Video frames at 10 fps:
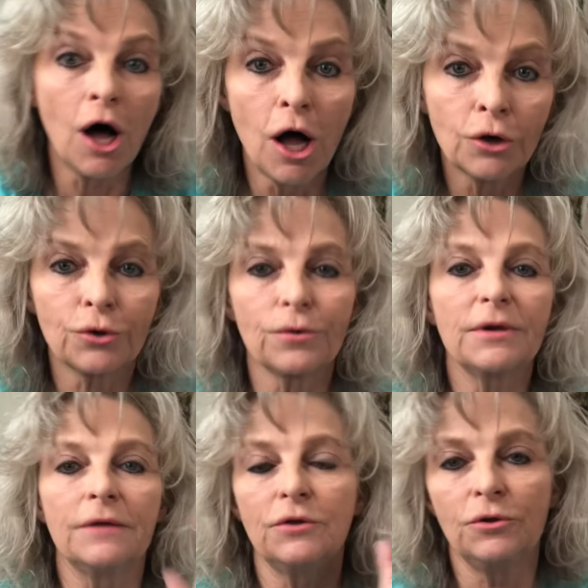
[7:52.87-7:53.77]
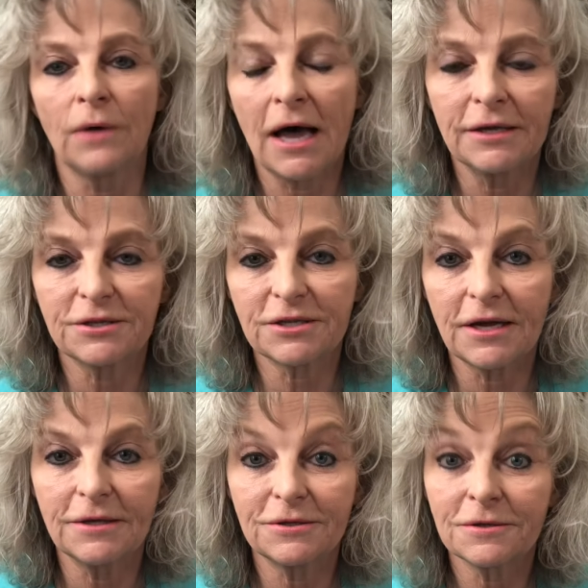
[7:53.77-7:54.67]
hunger in the United
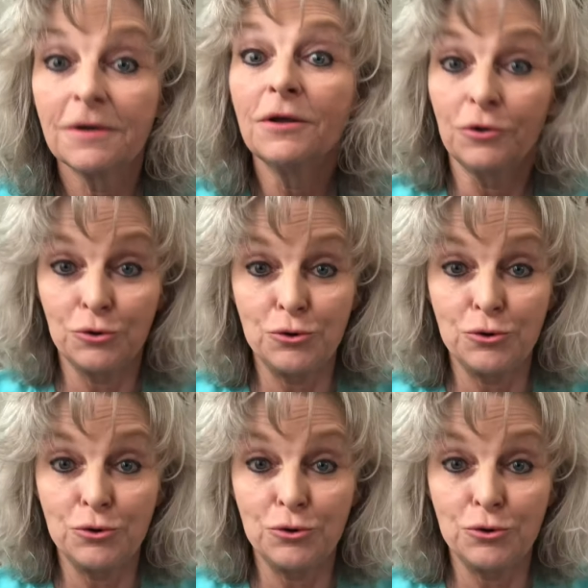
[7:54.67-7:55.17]
States? Do